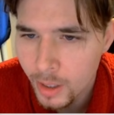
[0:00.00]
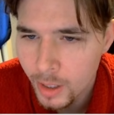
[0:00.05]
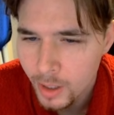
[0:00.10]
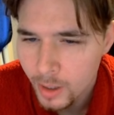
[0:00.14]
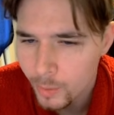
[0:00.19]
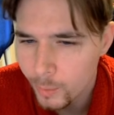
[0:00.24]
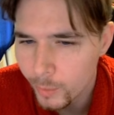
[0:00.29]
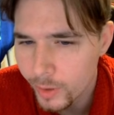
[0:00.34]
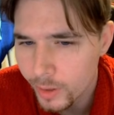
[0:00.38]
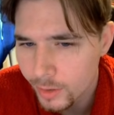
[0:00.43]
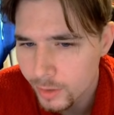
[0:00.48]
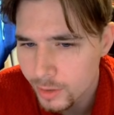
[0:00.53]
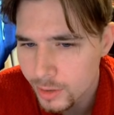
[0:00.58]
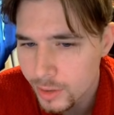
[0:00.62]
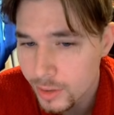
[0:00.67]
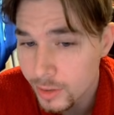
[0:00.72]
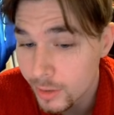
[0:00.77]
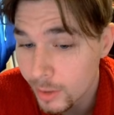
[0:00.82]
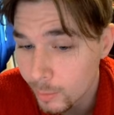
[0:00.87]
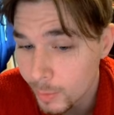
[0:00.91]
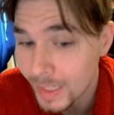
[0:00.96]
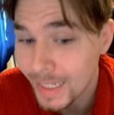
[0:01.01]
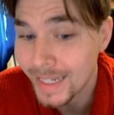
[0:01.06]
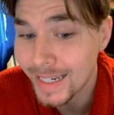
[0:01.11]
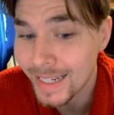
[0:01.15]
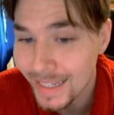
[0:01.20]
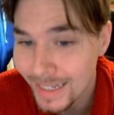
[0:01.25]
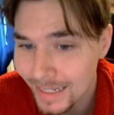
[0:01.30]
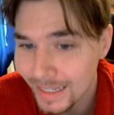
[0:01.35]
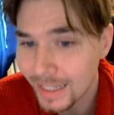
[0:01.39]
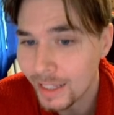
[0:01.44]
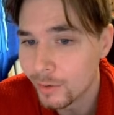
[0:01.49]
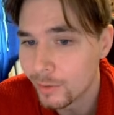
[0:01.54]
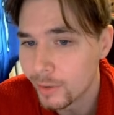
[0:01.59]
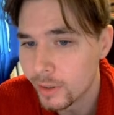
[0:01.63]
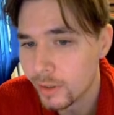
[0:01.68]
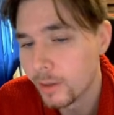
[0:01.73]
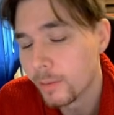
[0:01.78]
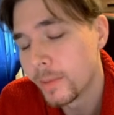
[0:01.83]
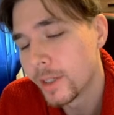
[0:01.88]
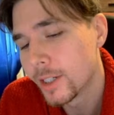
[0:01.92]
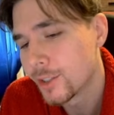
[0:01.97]
We understood that we need to get rid of
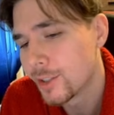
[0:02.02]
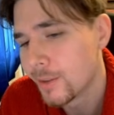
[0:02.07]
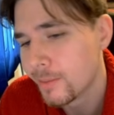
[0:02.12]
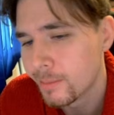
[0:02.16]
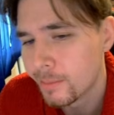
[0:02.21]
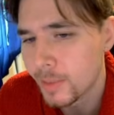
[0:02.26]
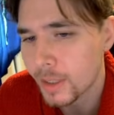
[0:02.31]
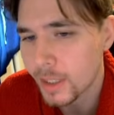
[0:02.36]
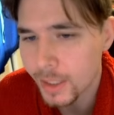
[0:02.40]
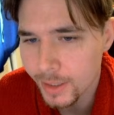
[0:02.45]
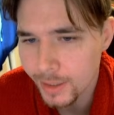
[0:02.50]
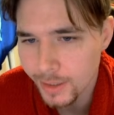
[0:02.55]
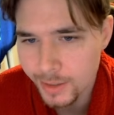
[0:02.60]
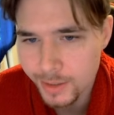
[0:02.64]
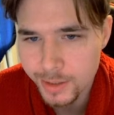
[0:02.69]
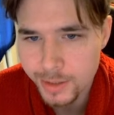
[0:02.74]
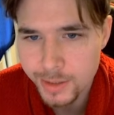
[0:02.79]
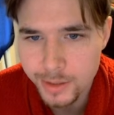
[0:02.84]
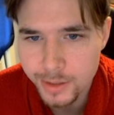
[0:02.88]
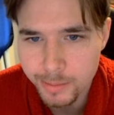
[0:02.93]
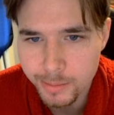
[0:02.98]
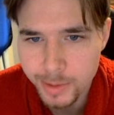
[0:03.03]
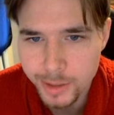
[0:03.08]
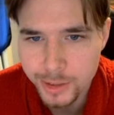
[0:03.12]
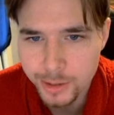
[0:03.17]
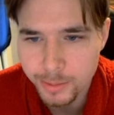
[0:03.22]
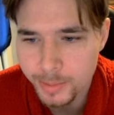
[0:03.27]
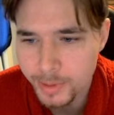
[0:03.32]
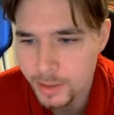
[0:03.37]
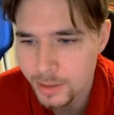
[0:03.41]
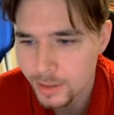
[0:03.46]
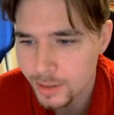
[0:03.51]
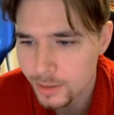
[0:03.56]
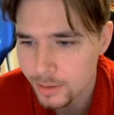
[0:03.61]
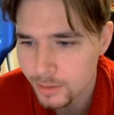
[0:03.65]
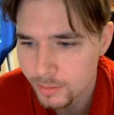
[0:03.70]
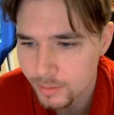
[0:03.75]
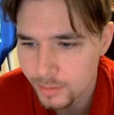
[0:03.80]
the bishop because the bishop is,